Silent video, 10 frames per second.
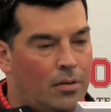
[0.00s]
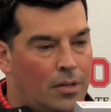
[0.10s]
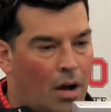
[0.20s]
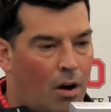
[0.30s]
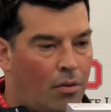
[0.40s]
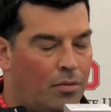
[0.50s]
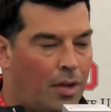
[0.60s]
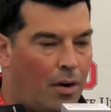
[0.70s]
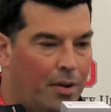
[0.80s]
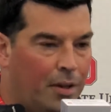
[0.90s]
No,
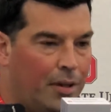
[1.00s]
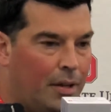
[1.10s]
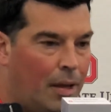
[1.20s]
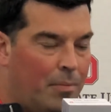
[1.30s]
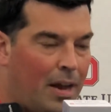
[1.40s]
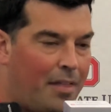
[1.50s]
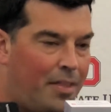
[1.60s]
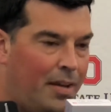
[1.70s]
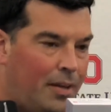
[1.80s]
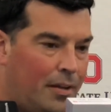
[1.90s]
not really. I mean, I
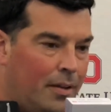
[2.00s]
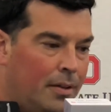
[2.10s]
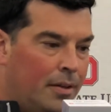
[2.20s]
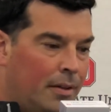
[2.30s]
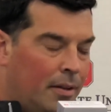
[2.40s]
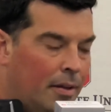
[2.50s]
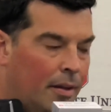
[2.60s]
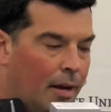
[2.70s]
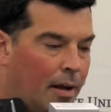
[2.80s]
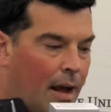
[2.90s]
think
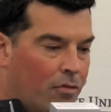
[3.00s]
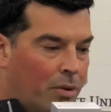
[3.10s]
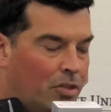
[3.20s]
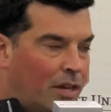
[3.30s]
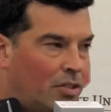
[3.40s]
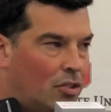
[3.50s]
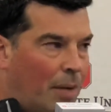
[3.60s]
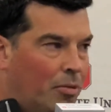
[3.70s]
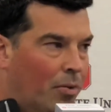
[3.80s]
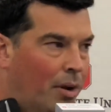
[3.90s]
Everyone tries to
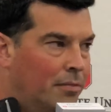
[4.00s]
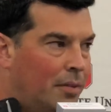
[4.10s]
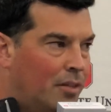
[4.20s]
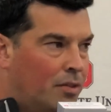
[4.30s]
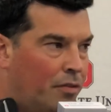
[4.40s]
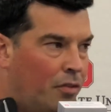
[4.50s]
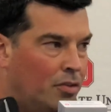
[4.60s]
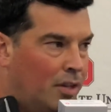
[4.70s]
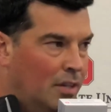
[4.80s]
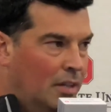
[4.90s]
stop the run. That's the
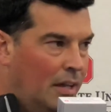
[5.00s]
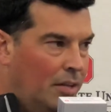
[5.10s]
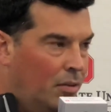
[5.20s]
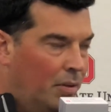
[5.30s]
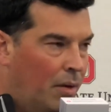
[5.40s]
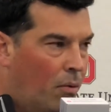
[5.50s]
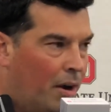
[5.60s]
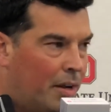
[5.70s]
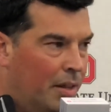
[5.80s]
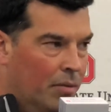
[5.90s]
first thing that they do when they
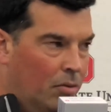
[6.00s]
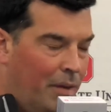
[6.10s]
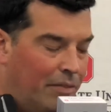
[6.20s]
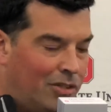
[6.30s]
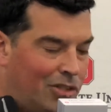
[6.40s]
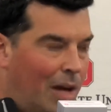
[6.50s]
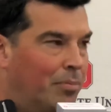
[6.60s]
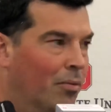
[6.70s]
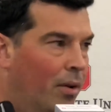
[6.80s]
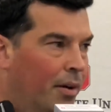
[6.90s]
walk into their room. They have to
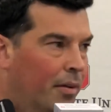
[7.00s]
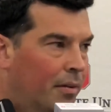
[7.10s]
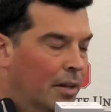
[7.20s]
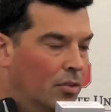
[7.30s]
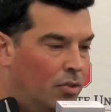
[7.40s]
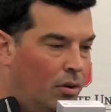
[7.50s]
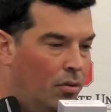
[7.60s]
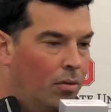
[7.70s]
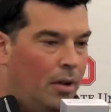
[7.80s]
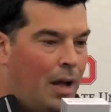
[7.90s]
stop the run. And
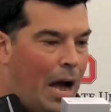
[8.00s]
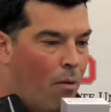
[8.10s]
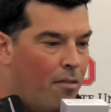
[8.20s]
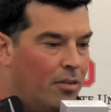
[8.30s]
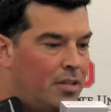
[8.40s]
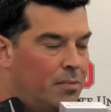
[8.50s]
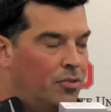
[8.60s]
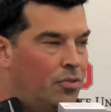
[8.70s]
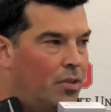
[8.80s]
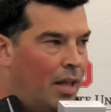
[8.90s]
so however
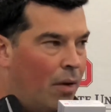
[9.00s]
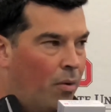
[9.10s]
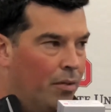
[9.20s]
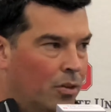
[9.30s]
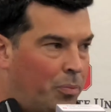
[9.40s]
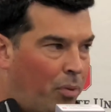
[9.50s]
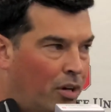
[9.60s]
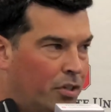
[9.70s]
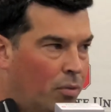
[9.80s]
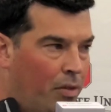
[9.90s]
teams do that, it's
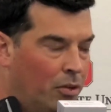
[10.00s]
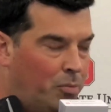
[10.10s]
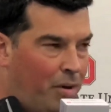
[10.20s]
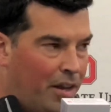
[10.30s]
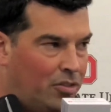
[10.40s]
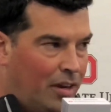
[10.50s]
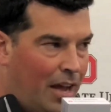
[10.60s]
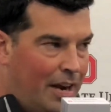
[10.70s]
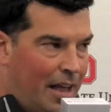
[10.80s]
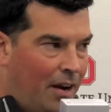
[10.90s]
pressure, whether it's put an extra
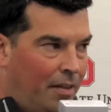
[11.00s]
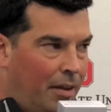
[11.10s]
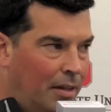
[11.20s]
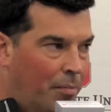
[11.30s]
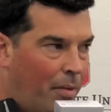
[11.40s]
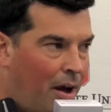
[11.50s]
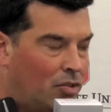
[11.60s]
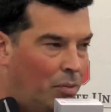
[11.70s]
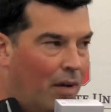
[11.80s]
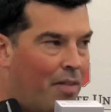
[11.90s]
guy down in the
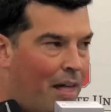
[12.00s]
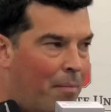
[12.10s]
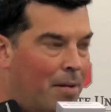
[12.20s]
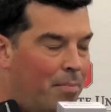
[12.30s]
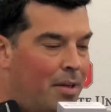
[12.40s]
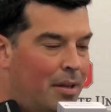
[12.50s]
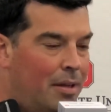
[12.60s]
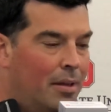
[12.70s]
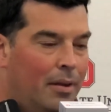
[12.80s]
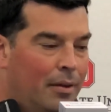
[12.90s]
box, whatever that might
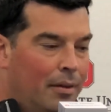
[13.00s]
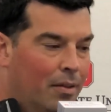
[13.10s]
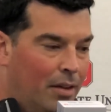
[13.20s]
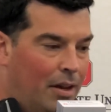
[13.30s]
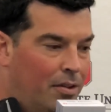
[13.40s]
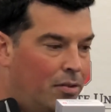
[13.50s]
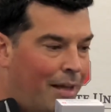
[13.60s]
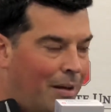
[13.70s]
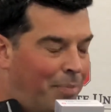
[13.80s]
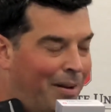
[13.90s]
be, they're going to do
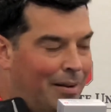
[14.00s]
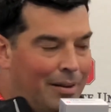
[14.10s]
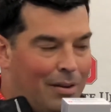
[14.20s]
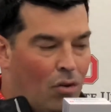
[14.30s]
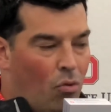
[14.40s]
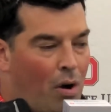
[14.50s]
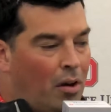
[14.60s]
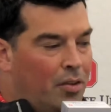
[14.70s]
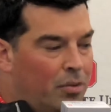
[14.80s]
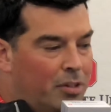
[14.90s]
that. But
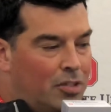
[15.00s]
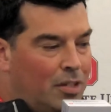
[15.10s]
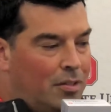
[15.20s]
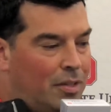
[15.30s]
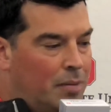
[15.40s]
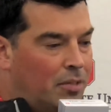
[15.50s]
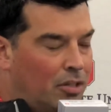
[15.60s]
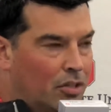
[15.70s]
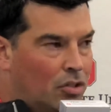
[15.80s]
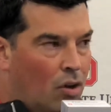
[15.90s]
rarely do we see teams that
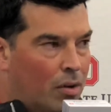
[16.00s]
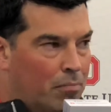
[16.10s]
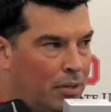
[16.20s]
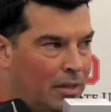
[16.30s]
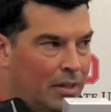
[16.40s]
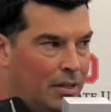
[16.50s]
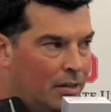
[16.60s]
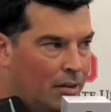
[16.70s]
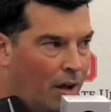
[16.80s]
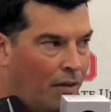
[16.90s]
just go completely
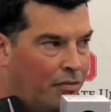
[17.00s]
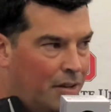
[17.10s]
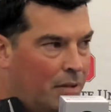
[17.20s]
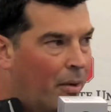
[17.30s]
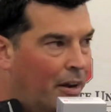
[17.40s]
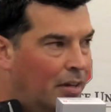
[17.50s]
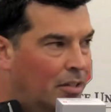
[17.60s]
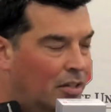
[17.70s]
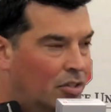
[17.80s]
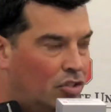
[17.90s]
off the deep end
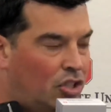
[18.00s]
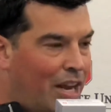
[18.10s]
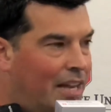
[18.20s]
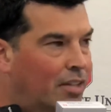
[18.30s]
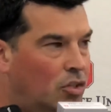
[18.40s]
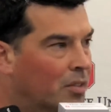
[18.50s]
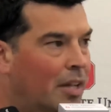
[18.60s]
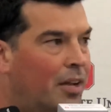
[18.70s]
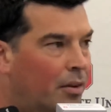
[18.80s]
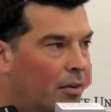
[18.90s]
and just change what
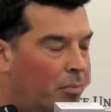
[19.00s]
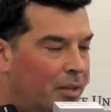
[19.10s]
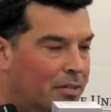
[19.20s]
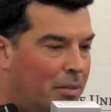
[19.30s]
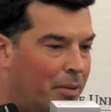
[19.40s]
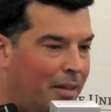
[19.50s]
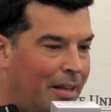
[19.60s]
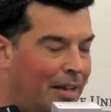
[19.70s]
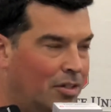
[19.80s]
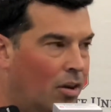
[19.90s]
they do, because typically
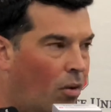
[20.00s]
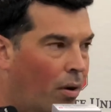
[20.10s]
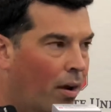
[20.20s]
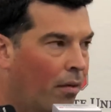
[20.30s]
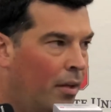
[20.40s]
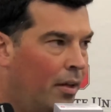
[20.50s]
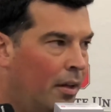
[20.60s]
that doesn't go well.